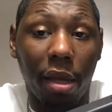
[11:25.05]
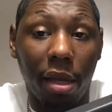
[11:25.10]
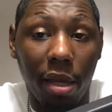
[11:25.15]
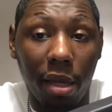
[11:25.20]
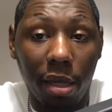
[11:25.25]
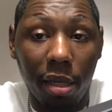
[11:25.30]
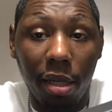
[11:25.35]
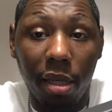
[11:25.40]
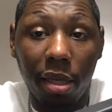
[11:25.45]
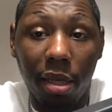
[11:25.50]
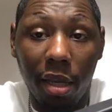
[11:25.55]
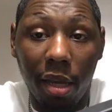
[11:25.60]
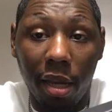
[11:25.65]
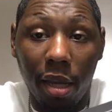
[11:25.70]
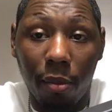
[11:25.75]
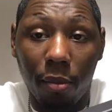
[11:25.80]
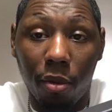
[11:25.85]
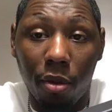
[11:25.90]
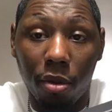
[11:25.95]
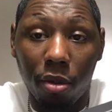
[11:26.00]
any
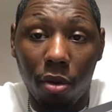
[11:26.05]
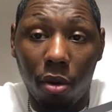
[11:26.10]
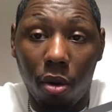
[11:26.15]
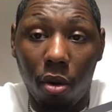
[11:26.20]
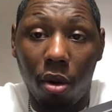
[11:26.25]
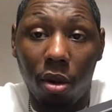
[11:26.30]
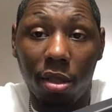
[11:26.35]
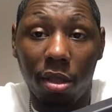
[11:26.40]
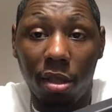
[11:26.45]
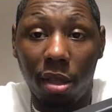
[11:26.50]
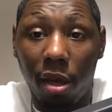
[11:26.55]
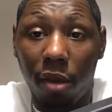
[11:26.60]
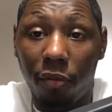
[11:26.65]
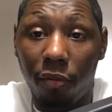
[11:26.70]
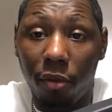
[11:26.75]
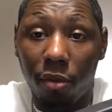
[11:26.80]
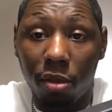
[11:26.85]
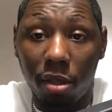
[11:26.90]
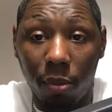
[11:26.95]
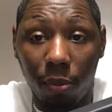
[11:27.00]
cameras or cell
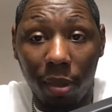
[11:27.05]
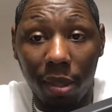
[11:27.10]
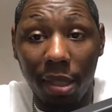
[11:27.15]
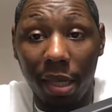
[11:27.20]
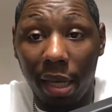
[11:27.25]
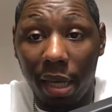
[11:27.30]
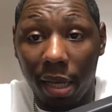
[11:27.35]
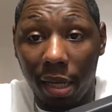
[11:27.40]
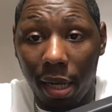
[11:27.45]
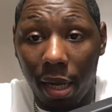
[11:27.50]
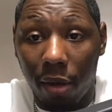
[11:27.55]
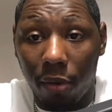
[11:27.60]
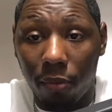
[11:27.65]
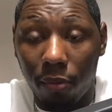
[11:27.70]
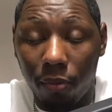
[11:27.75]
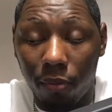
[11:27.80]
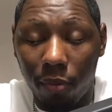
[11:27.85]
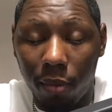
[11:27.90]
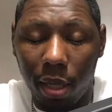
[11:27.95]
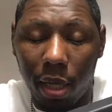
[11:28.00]
phones to be taken out.
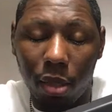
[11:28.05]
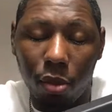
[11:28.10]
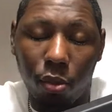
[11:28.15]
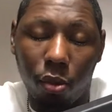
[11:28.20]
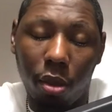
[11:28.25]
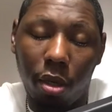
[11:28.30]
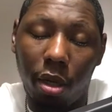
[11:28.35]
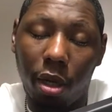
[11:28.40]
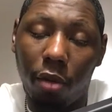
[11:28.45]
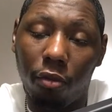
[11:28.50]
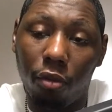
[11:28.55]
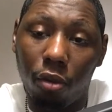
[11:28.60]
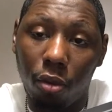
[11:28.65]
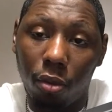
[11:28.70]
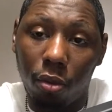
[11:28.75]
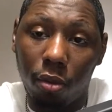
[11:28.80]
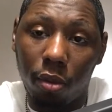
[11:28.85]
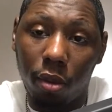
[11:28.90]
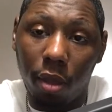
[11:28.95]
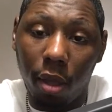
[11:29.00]
That's one of the
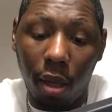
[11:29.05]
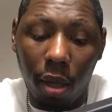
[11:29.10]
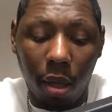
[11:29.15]
rules.